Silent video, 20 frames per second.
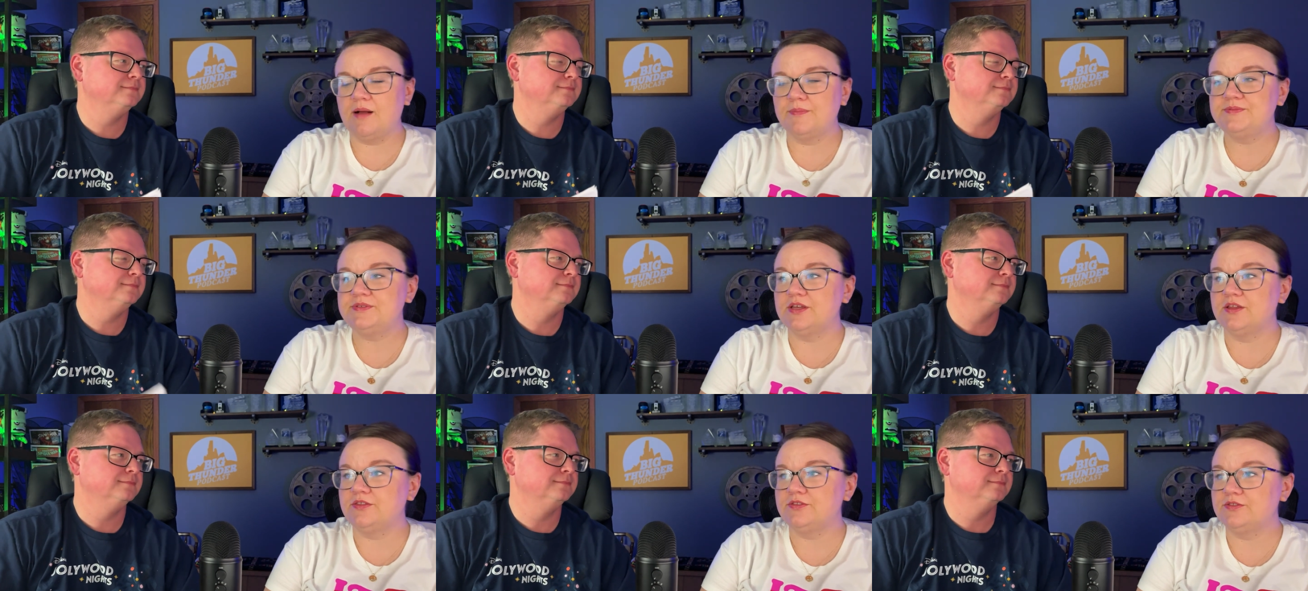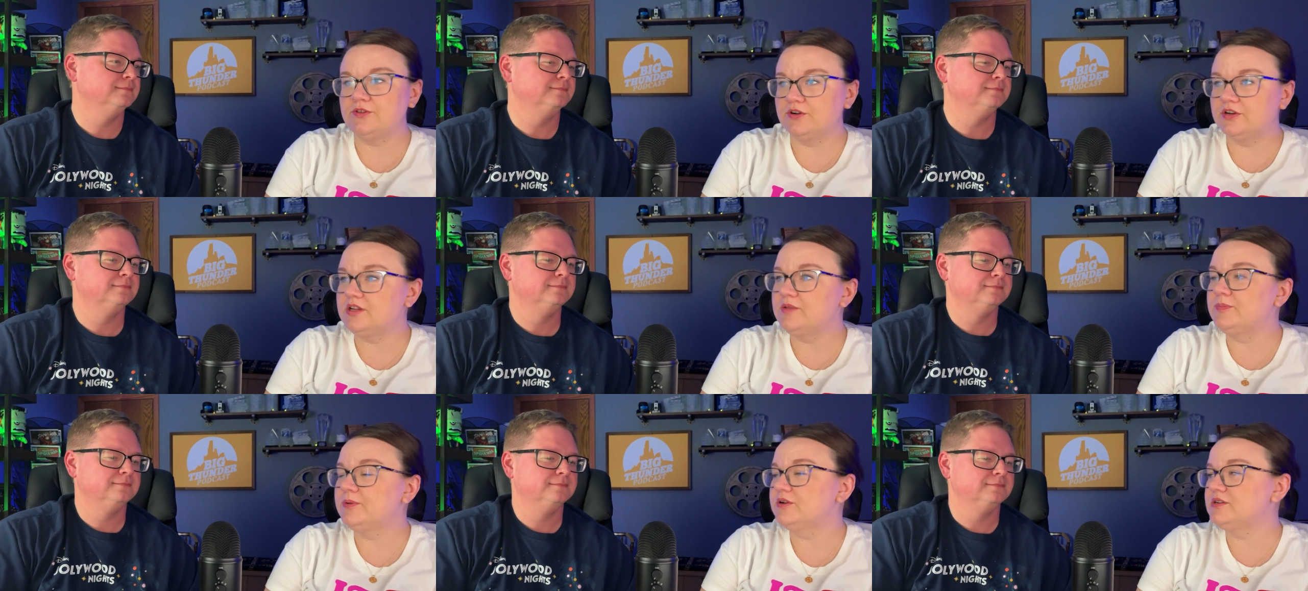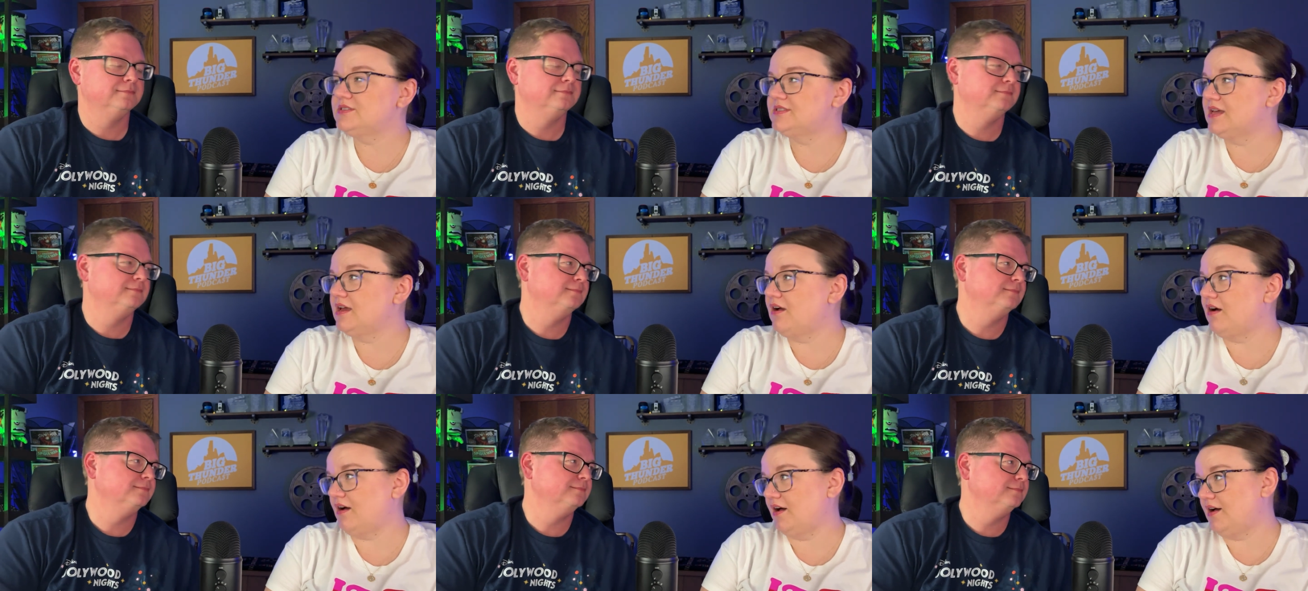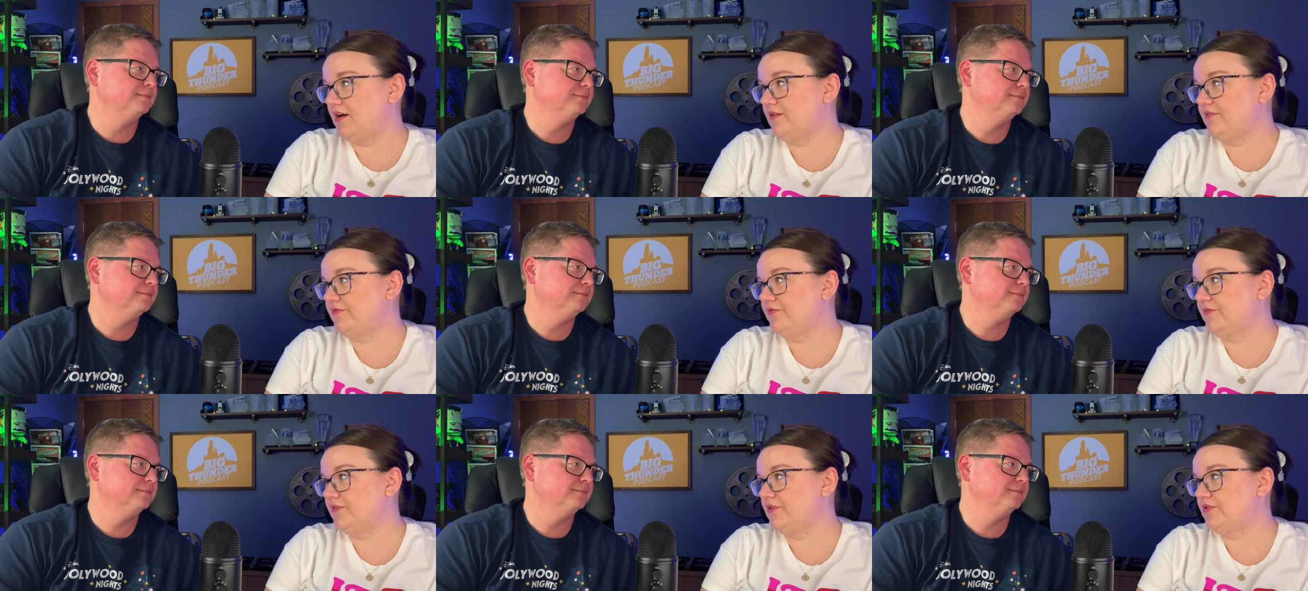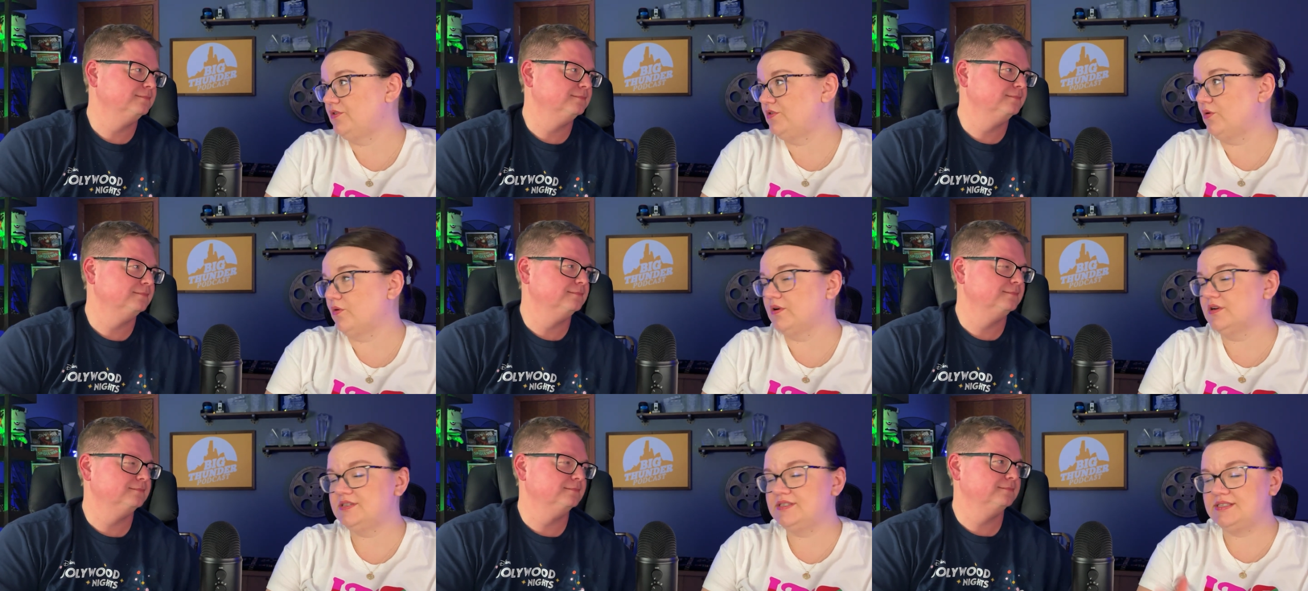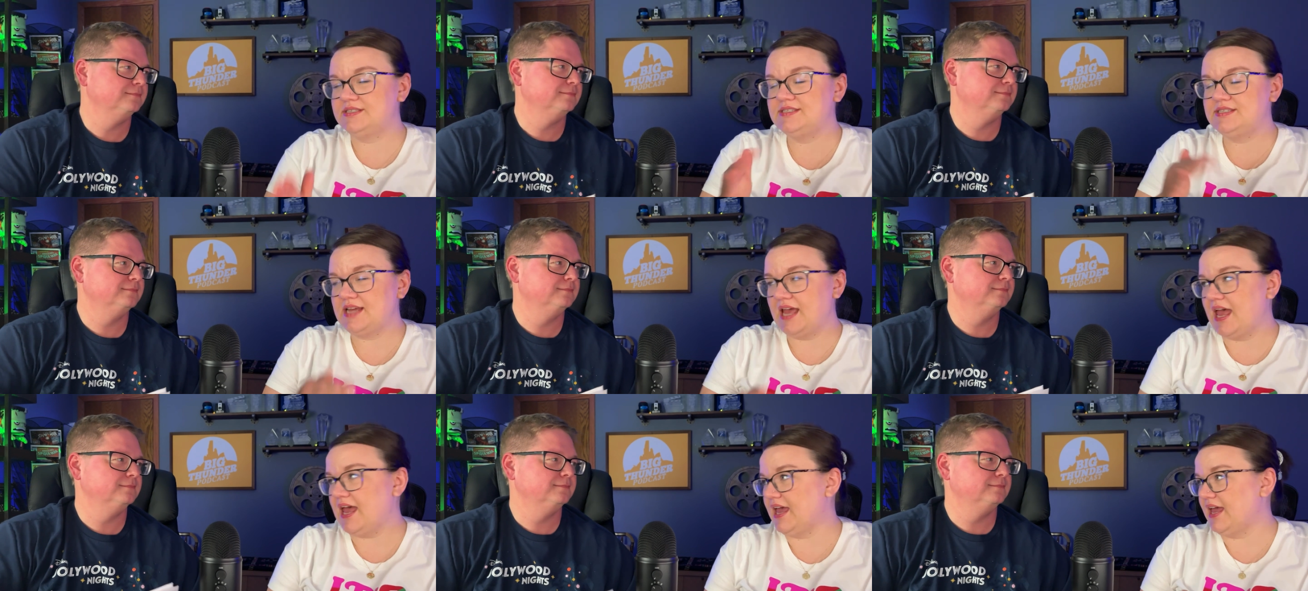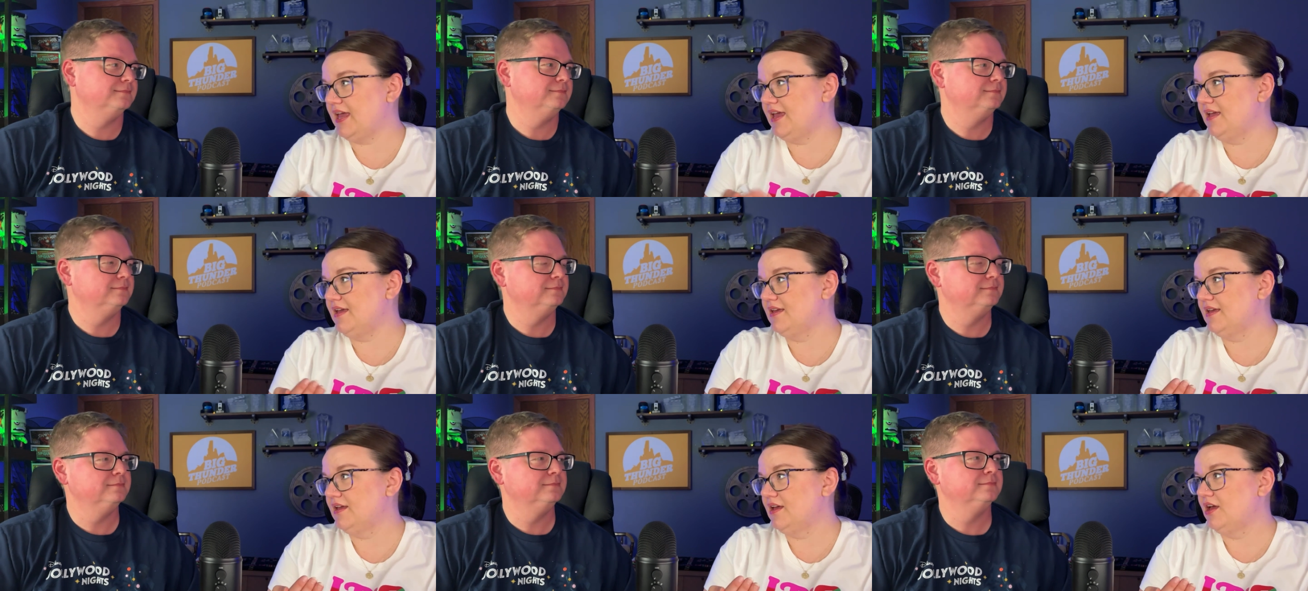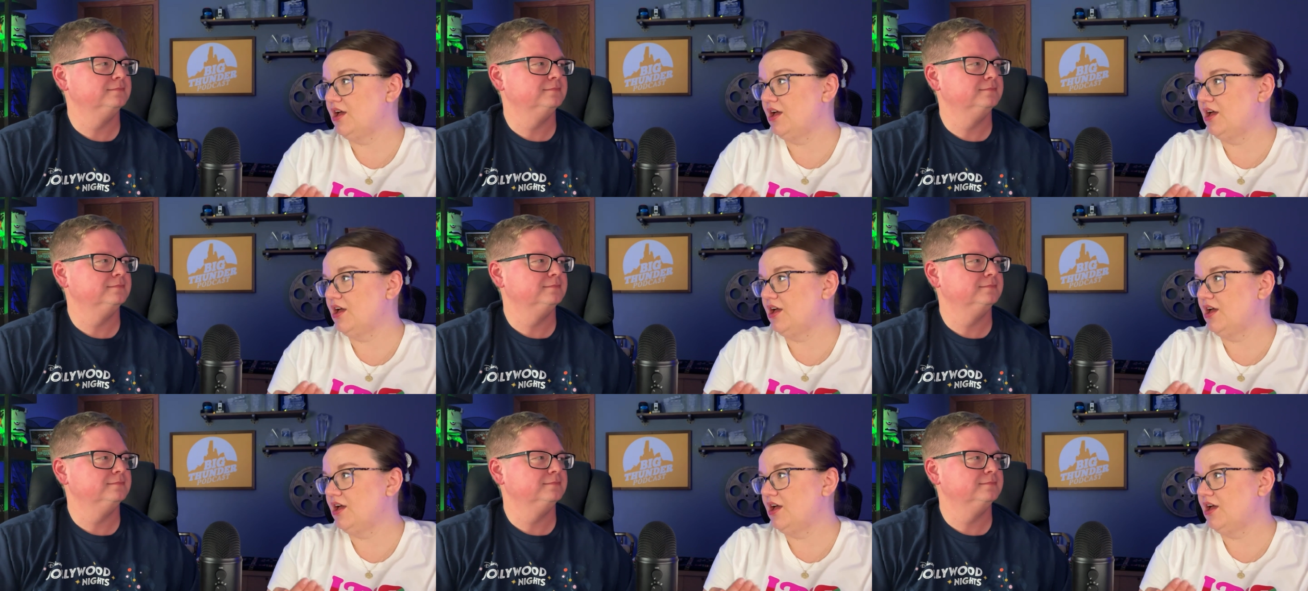Speaker 1: up to thirty percent off your stay,